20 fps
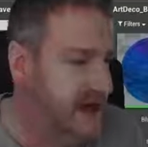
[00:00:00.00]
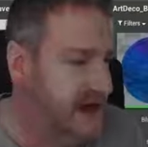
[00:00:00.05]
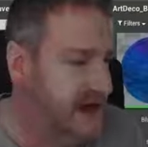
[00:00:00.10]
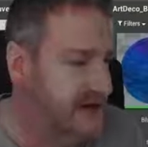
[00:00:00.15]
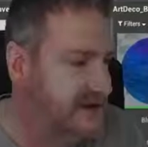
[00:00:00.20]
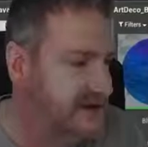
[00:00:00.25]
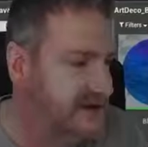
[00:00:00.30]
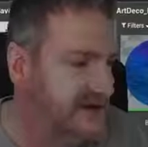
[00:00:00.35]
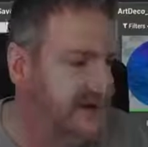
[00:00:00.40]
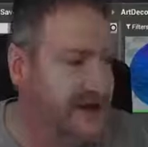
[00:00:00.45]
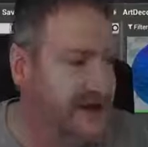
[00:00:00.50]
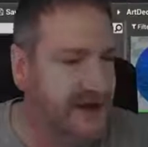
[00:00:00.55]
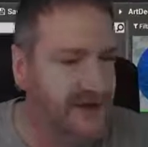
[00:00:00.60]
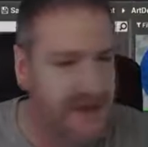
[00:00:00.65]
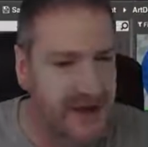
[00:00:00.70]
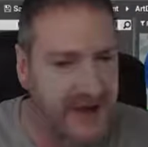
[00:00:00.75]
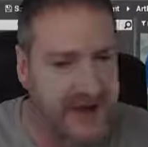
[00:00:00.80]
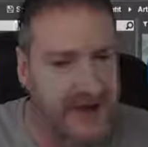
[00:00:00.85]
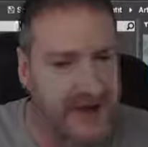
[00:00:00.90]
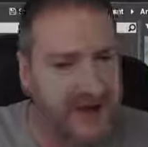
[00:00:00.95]
and to
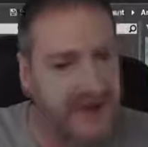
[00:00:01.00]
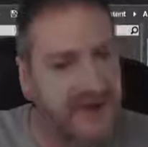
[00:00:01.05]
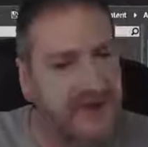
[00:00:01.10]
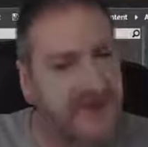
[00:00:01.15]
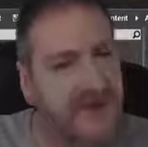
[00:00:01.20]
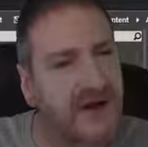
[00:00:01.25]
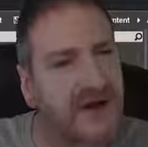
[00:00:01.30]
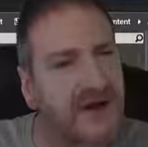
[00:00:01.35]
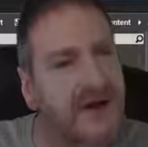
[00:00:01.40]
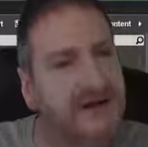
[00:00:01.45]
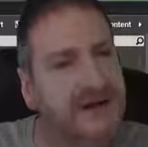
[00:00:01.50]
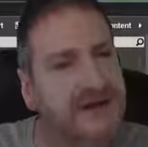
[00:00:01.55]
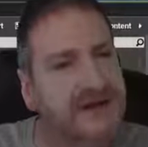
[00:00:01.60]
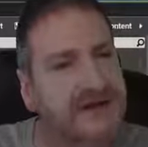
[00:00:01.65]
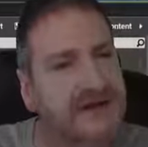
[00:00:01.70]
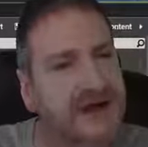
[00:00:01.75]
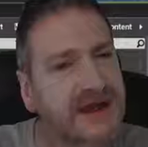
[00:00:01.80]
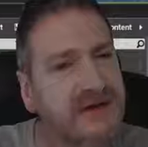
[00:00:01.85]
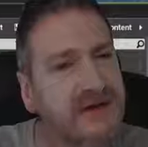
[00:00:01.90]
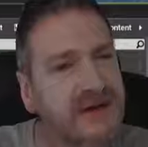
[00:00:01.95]
start making your environment
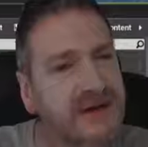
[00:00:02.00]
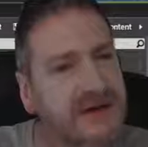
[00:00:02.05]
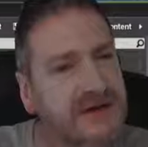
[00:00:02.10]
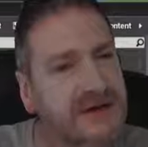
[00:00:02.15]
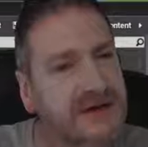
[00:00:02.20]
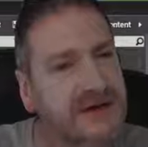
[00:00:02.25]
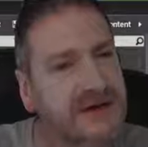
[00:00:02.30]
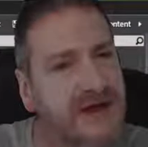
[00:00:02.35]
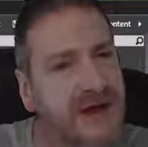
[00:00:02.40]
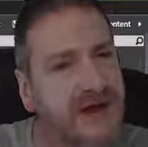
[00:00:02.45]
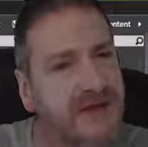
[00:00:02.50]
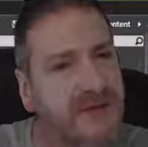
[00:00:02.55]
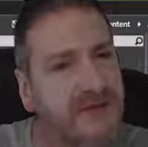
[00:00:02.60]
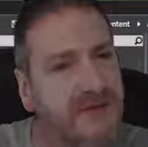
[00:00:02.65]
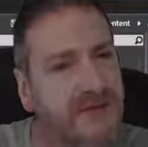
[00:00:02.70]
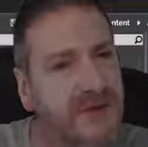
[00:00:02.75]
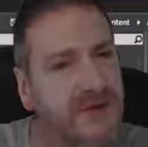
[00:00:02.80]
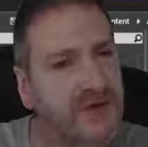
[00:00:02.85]
and seeing what it looks like